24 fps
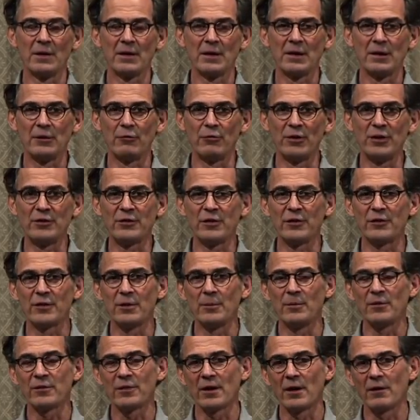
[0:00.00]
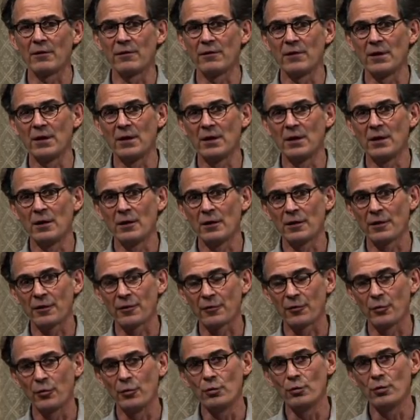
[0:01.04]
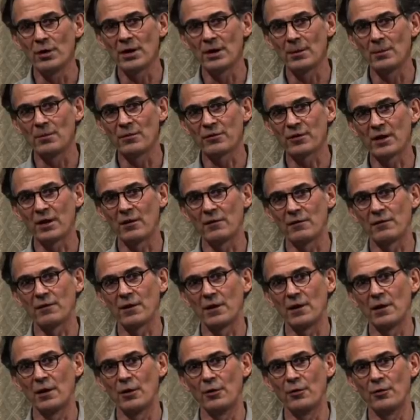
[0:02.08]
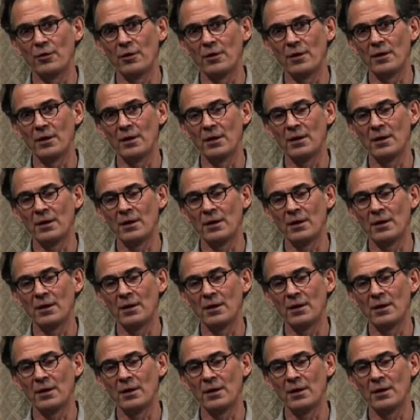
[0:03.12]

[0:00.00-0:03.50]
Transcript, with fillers: He reaches himself through himself alone.